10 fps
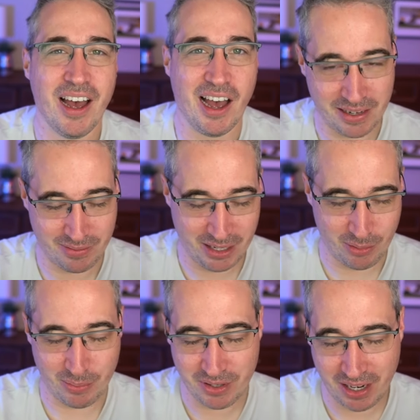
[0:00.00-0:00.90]
But yeah,
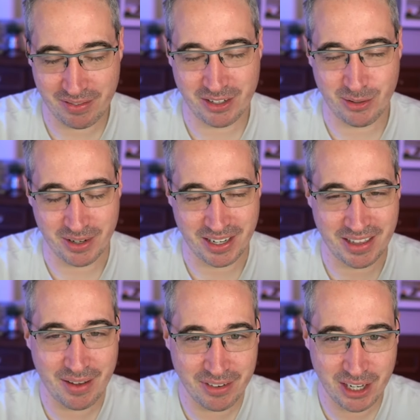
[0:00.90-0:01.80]
anyway, we dive into it
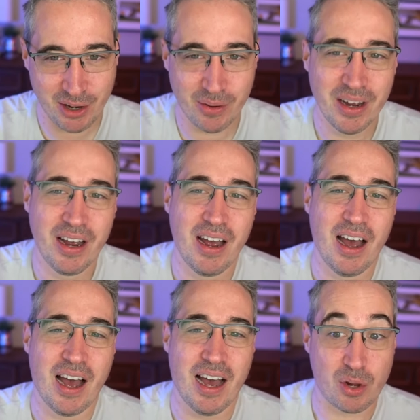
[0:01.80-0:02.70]
in that video.
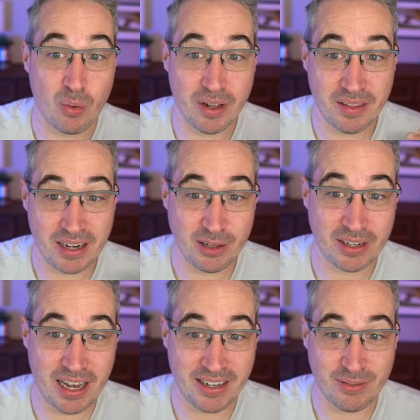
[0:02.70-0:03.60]
Another one that I
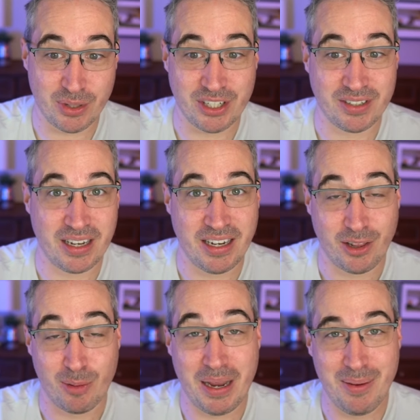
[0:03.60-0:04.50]
look at, which is
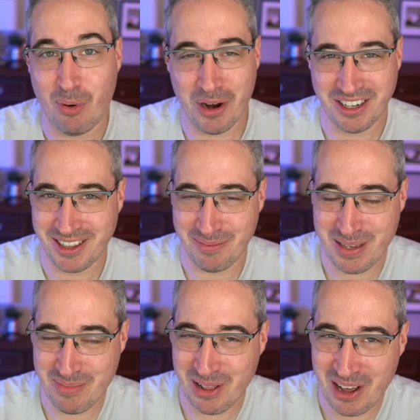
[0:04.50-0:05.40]
another pain point
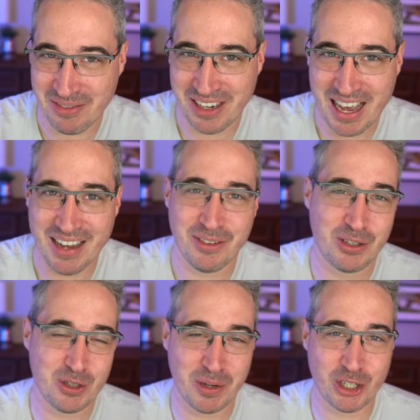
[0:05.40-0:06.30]
that people often have,
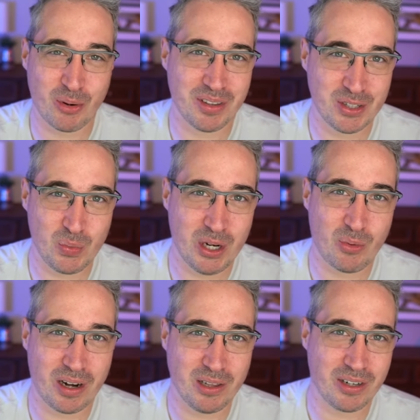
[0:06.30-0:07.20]
which is my short this
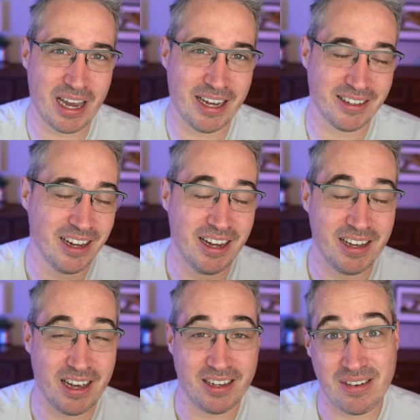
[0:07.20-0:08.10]
week, where I look at
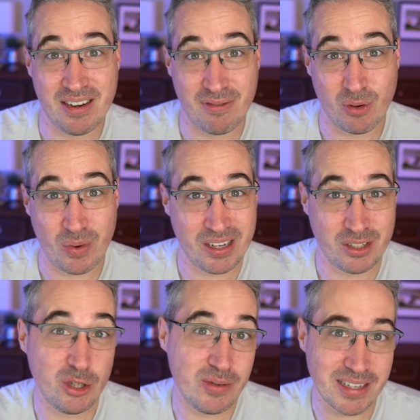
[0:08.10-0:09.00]
seven different
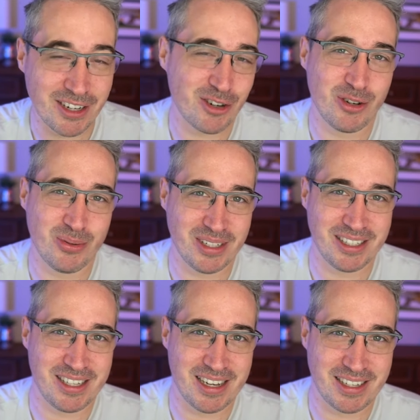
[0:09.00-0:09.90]
ways to center
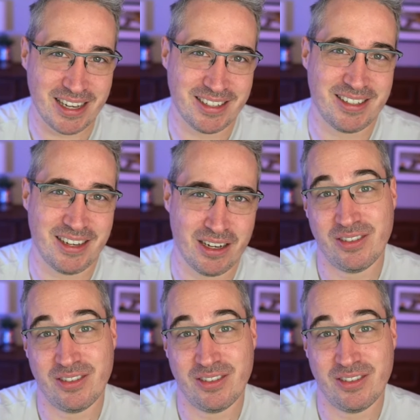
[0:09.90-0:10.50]
using CSS.